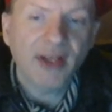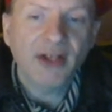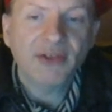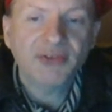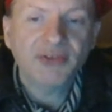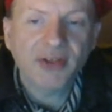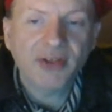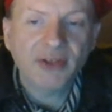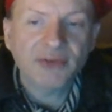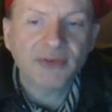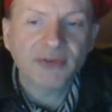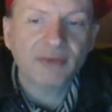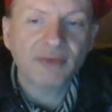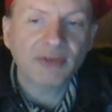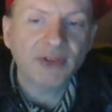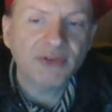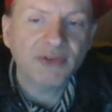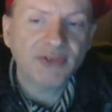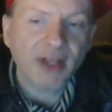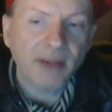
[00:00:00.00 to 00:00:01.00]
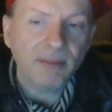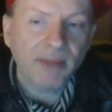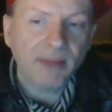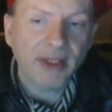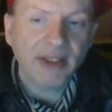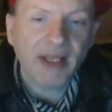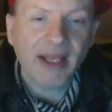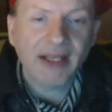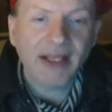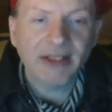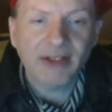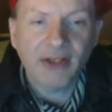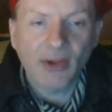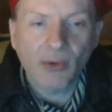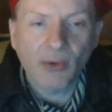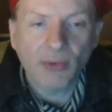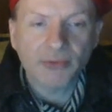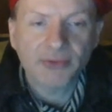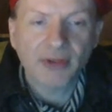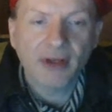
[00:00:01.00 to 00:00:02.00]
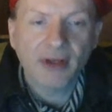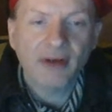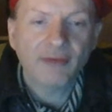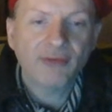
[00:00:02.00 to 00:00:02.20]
sings of resentment and guilt